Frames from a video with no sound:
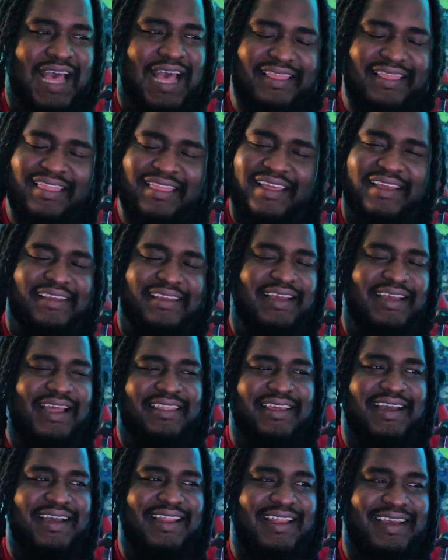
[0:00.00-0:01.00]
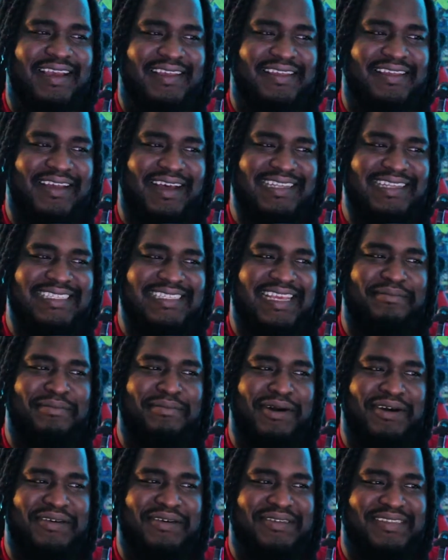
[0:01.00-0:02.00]
I think I like Yasuke
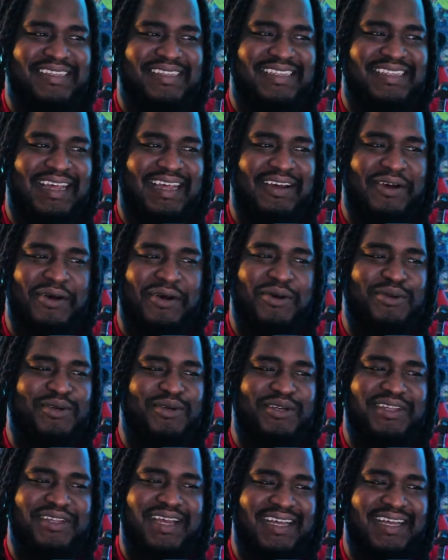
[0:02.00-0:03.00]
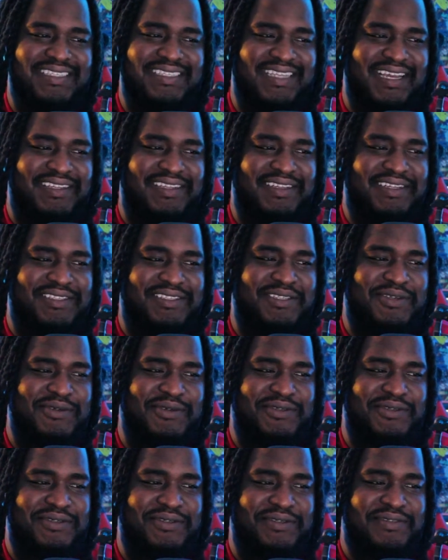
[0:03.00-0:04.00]
bald. Older Yasuke looks
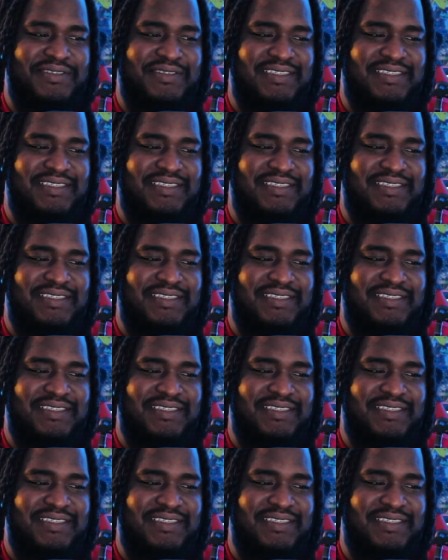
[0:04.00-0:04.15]
cool.